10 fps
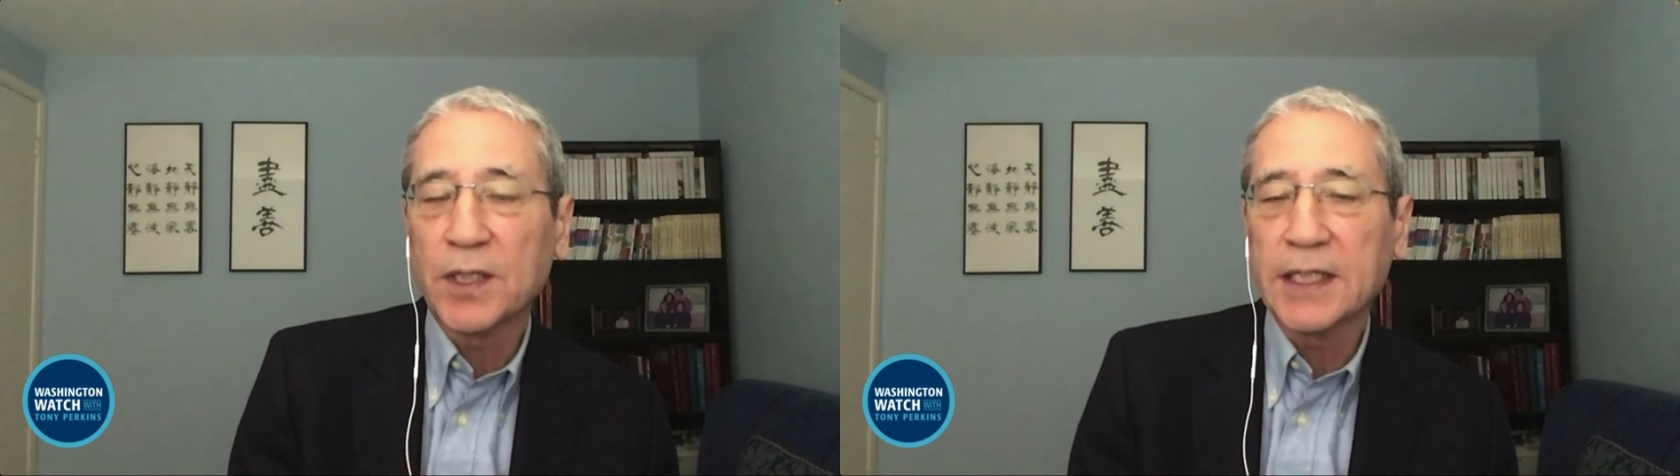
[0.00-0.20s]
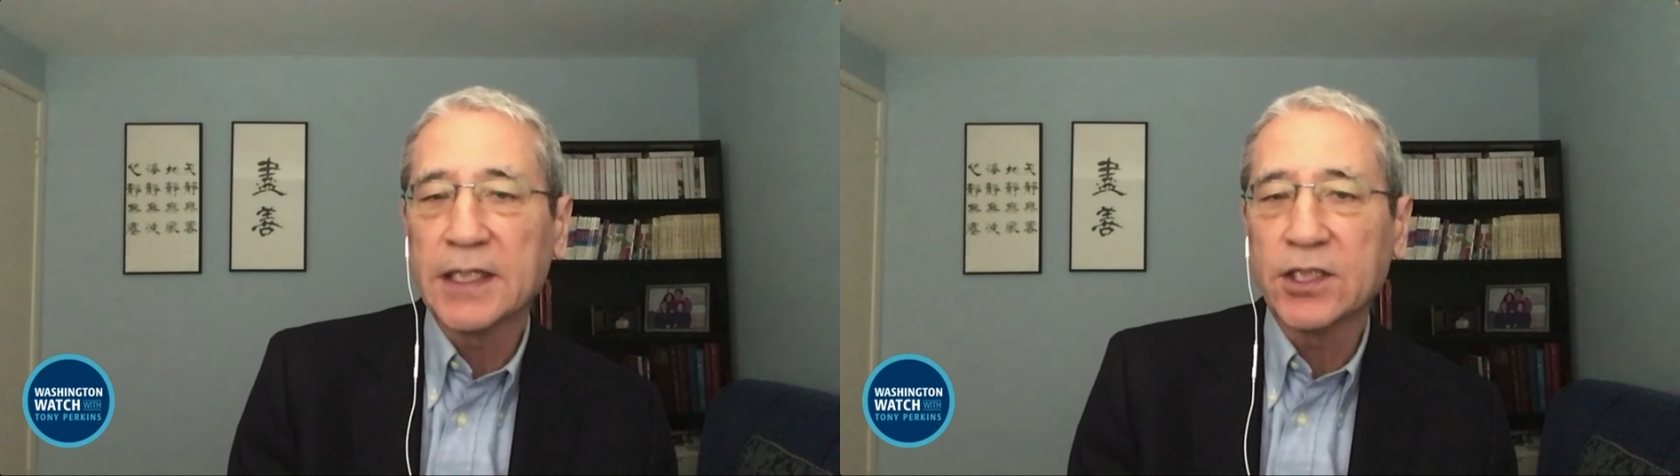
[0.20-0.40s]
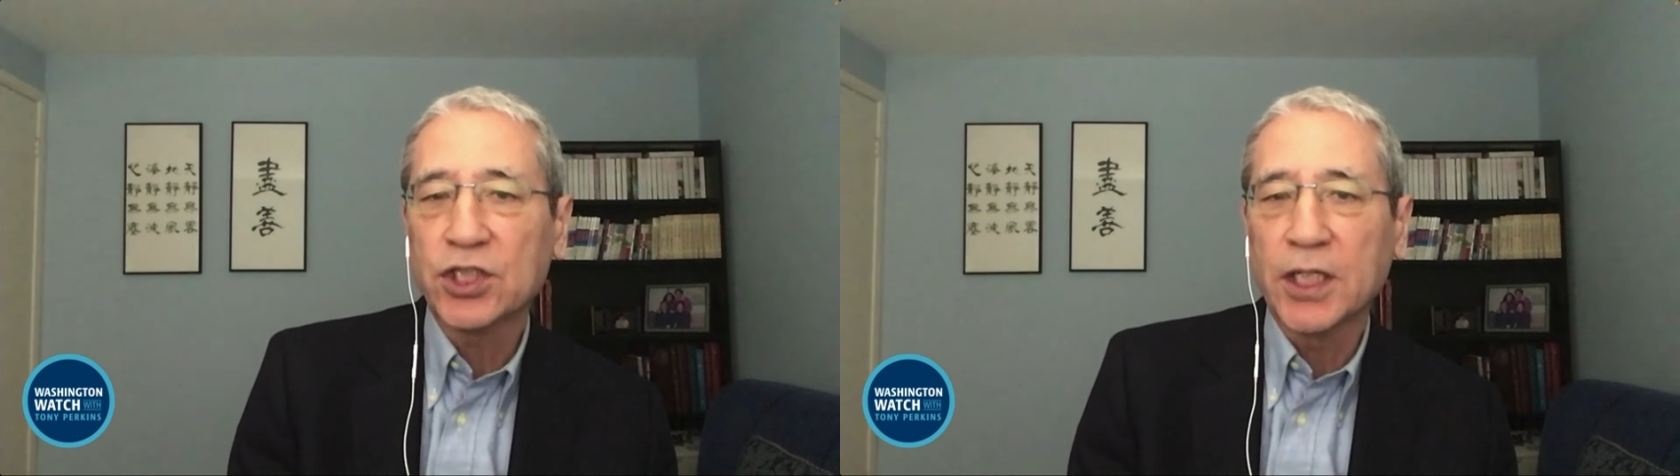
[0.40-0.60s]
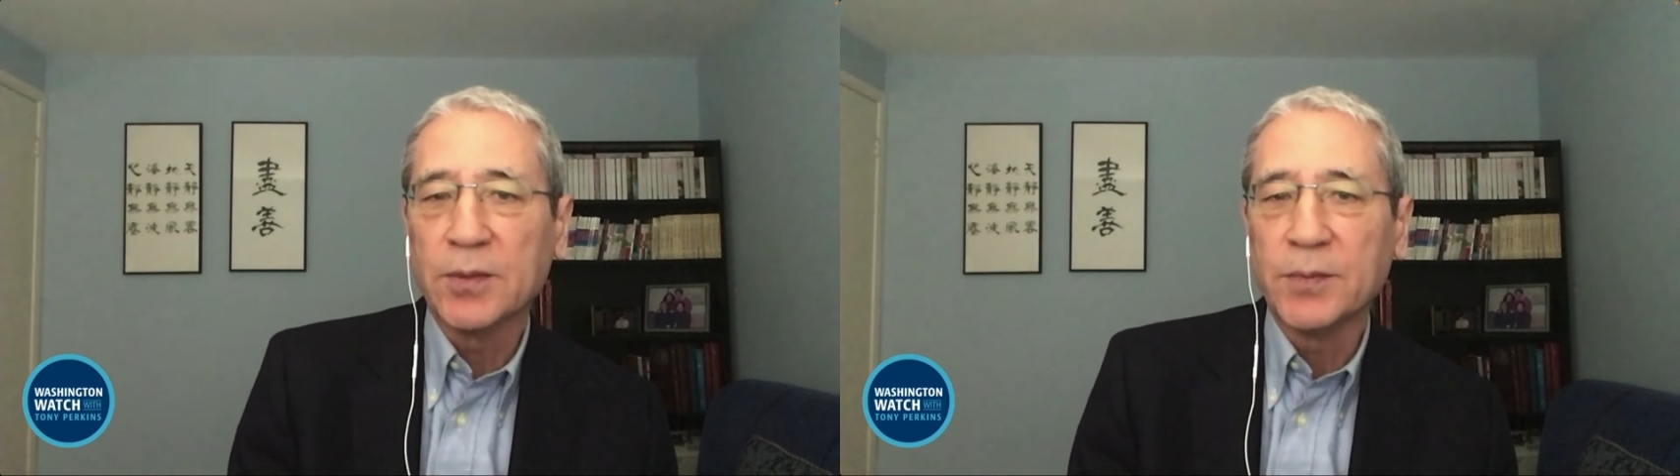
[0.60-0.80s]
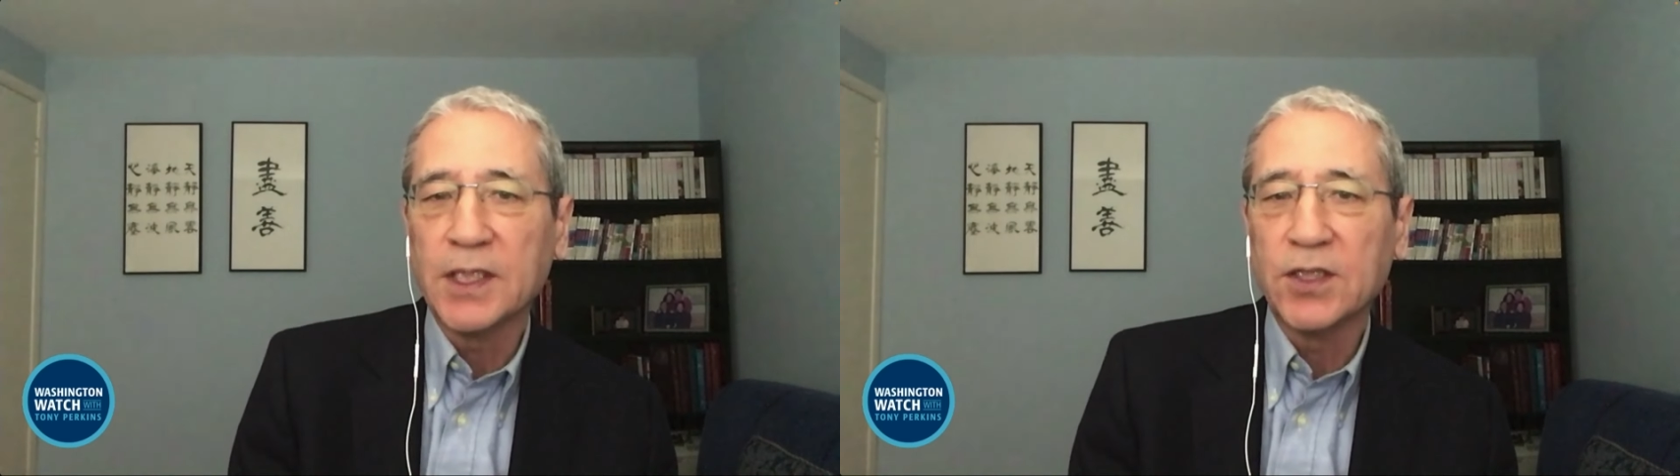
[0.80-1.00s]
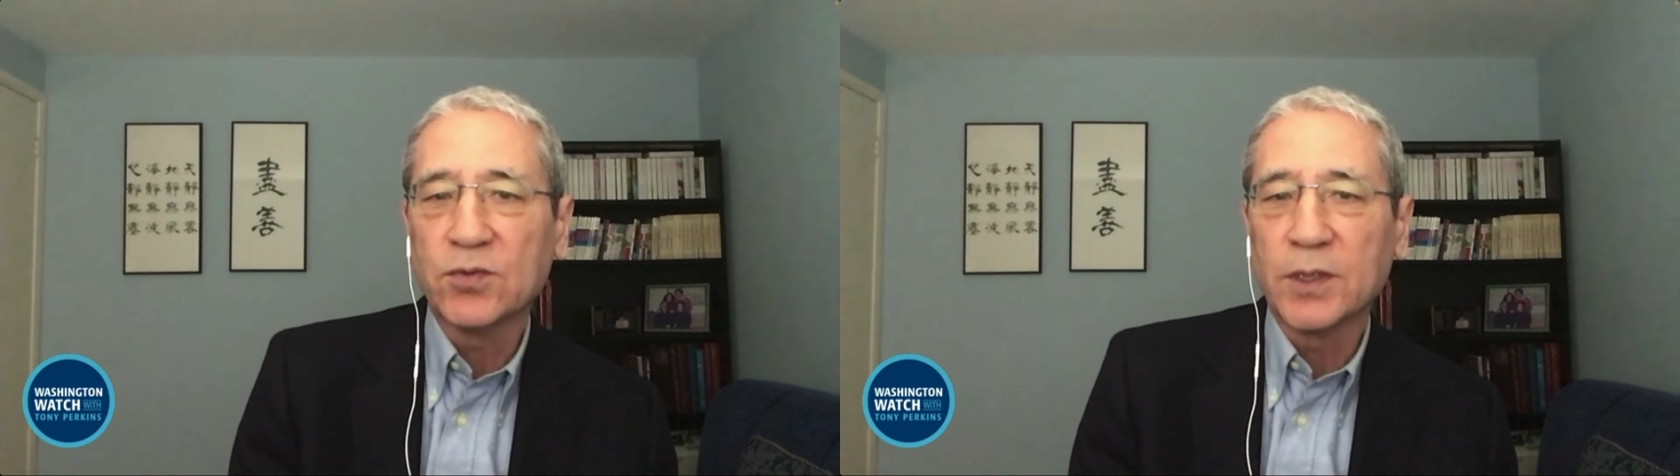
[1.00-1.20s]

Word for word: what i think china means